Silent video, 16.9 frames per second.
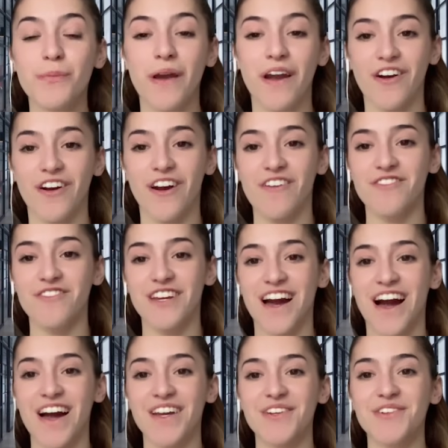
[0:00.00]
to Paragraph
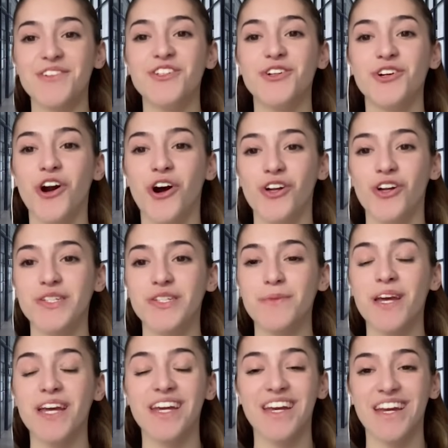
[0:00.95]
AI, your
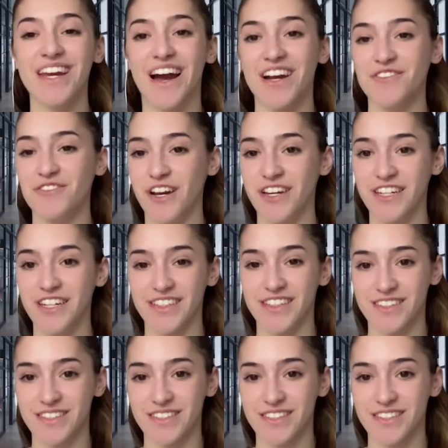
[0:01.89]
ultimate AI writing